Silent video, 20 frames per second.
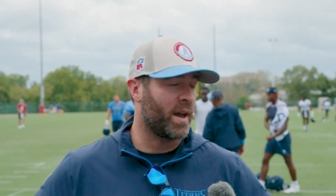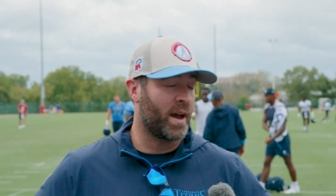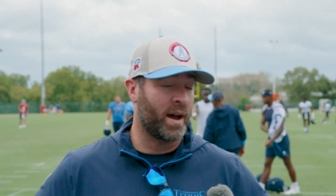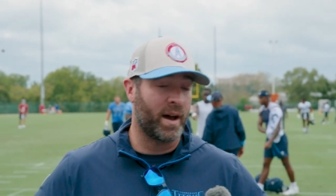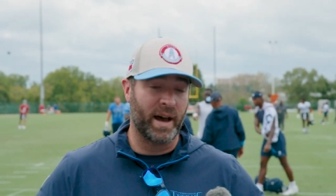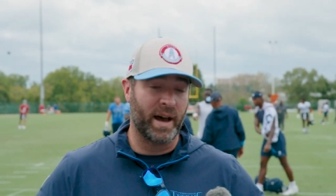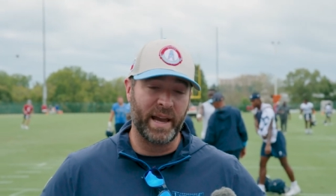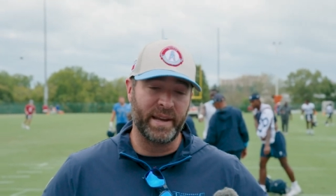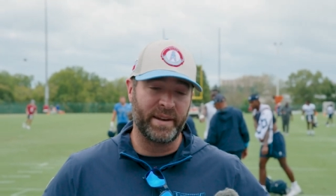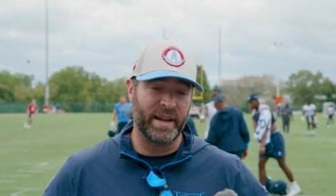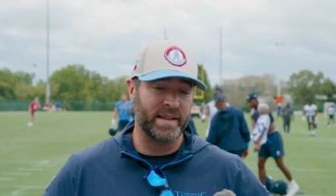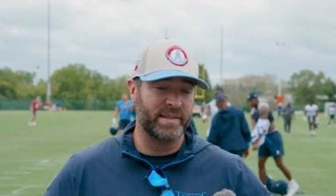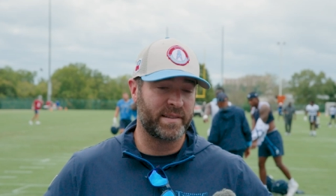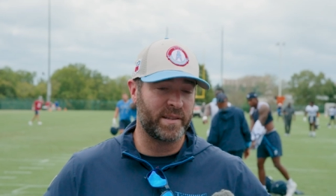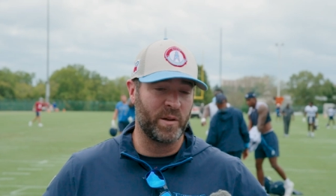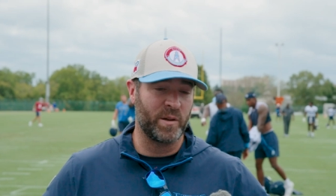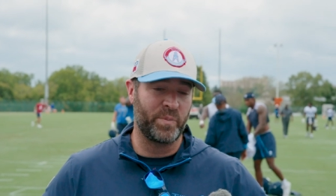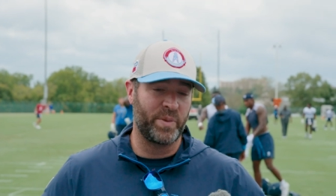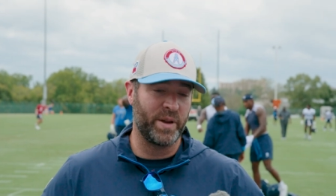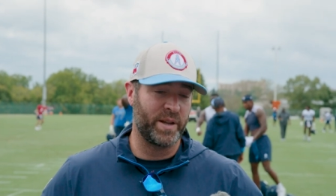Uh, I had not
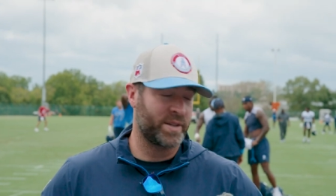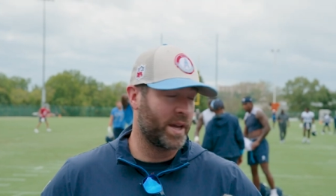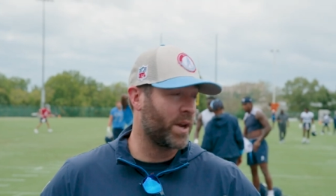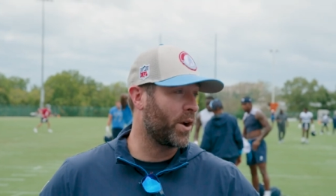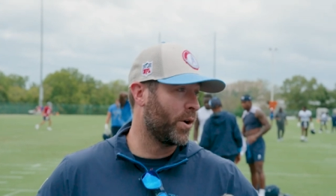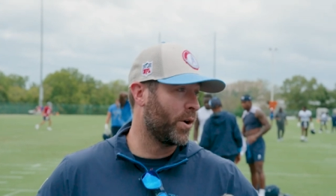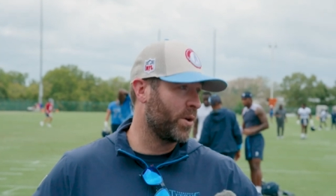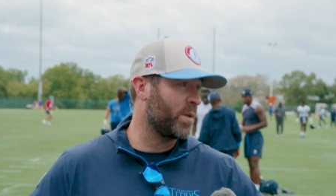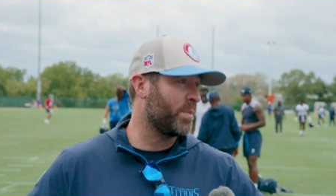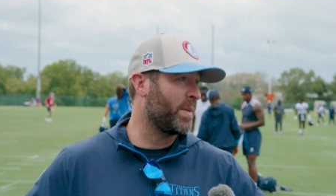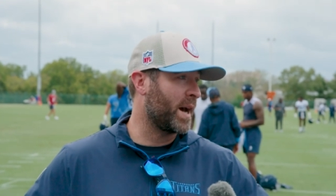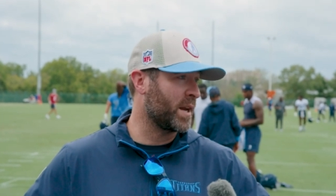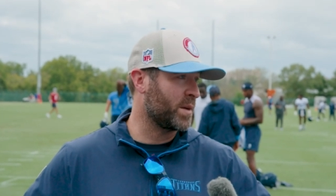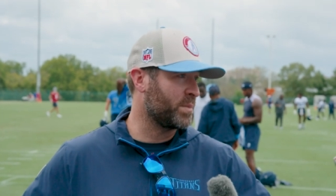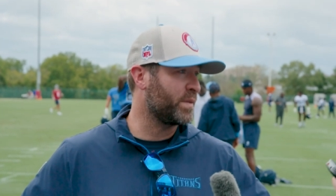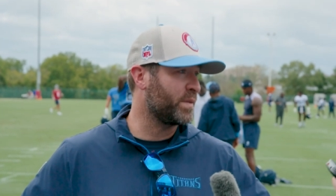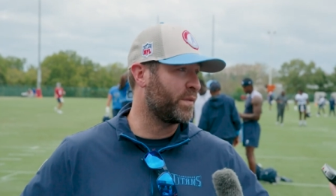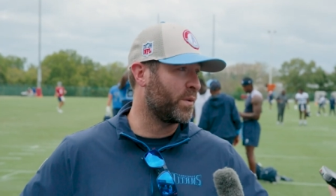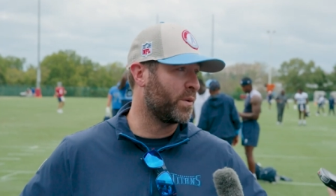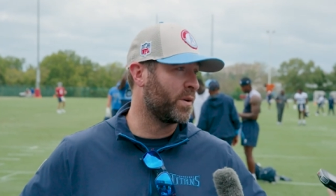seen him pitch. I'd heard about
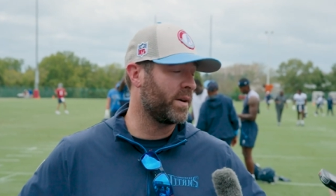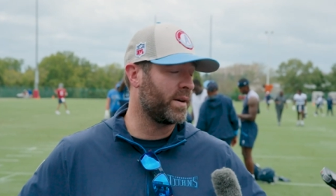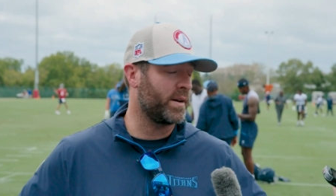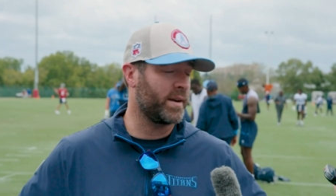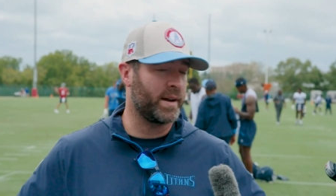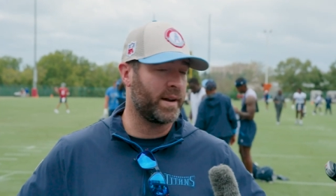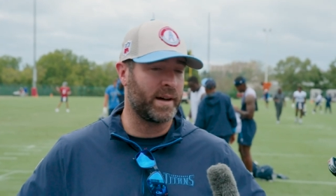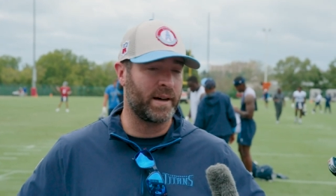him yeah. before.